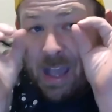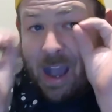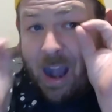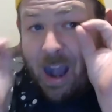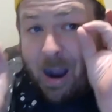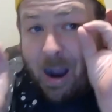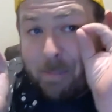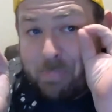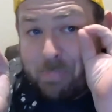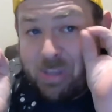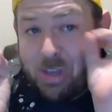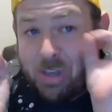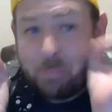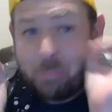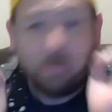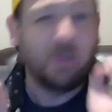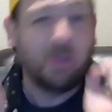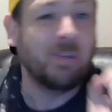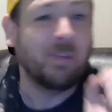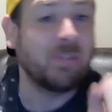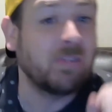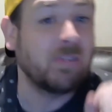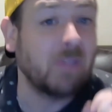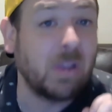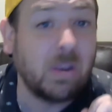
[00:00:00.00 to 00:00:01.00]
Our
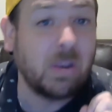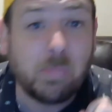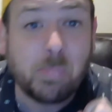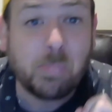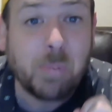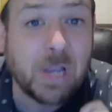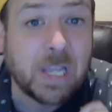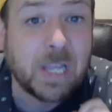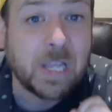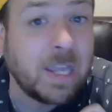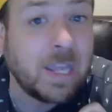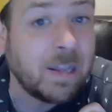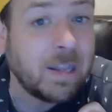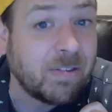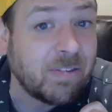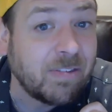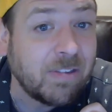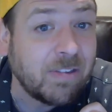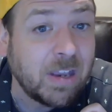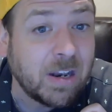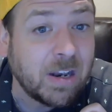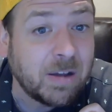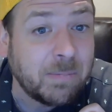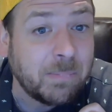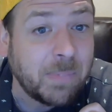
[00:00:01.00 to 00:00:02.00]
pupils, you probably can't
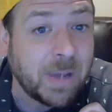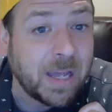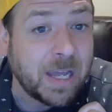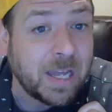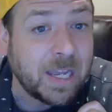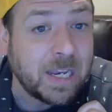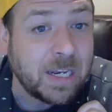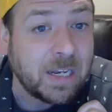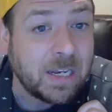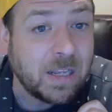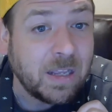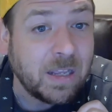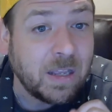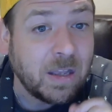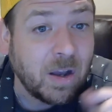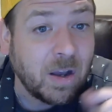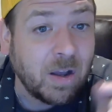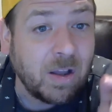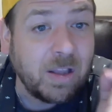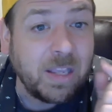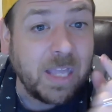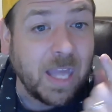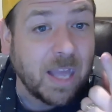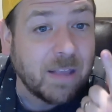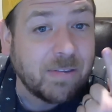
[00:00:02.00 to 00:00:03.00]
see it on mine.
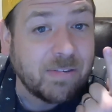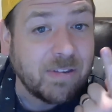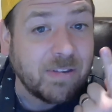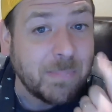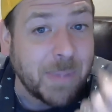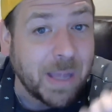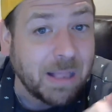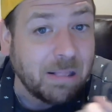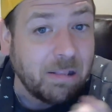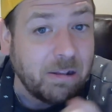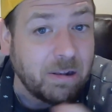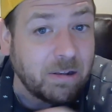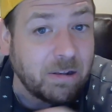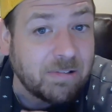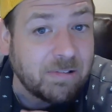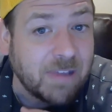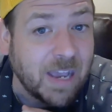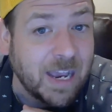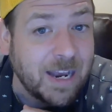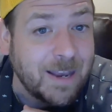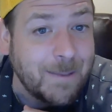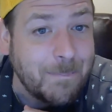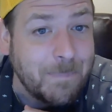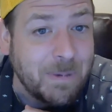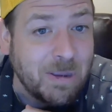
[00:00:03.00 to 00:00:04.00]
Oh yeah, see my little
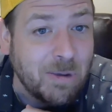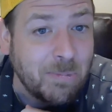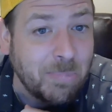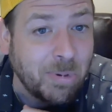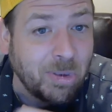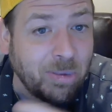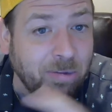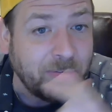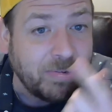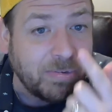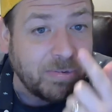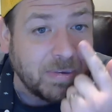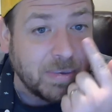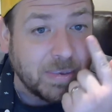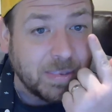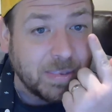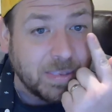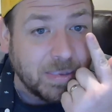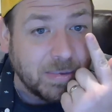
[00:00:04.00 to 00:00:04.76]
tiny pupils?